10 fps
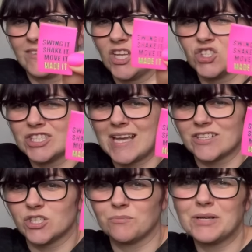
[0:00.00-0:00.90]
Just
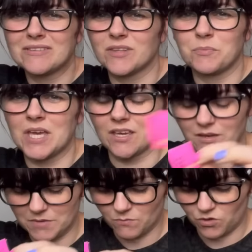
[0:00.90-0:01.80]
had to. Plus it's pink.
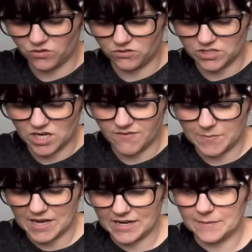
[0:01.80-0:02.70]
I mean, what's not to love
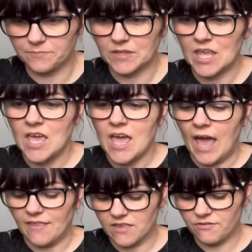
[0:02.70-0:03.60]
about it?
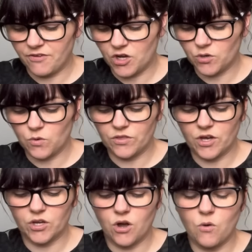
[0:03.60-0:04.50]
And then the final one
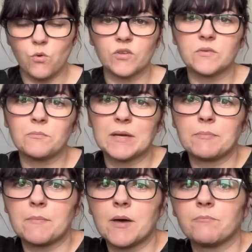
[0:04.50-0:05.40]
that I got was Made
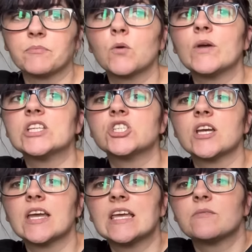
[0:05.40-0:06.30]
by Mum,
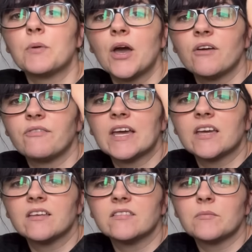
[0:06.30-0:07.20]
which is perfect
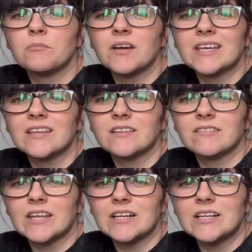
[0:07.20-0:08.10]
because my kids
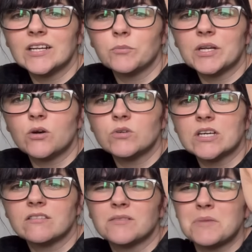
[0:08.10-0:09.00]
are a little bit
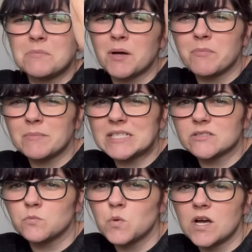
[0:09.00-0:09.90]
older. So Made by Mummy
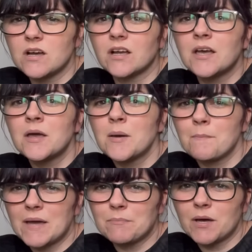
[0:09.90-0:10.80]
doesn't work.
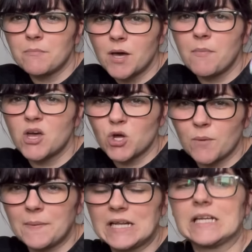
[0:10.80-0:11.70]
Made by Mum
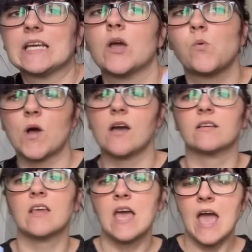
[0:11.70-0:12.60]
completely
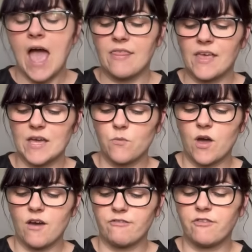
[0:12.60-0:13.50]
works. And they
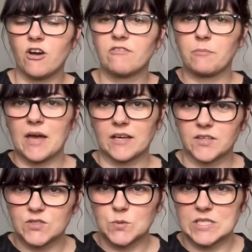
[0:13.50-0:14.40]
were 5
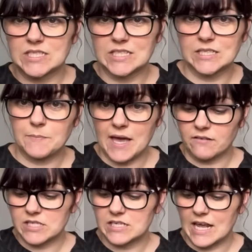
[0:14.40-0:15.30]
packs for
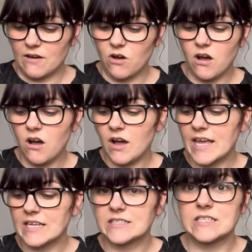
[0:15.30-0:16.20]
£26. Now,
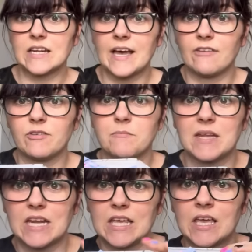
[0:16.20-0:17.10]
I didn't have
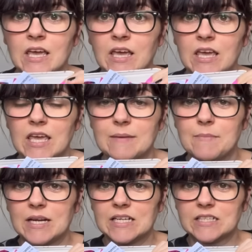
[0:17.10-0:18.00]
many in
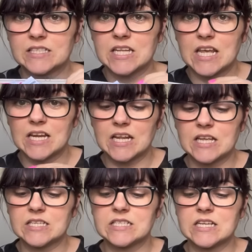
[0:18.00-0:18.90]
my little tin.
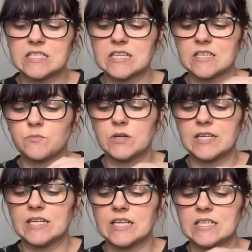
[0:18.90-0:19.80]
It did
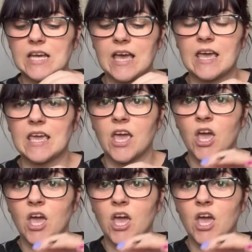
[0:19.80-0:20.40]
desperately need a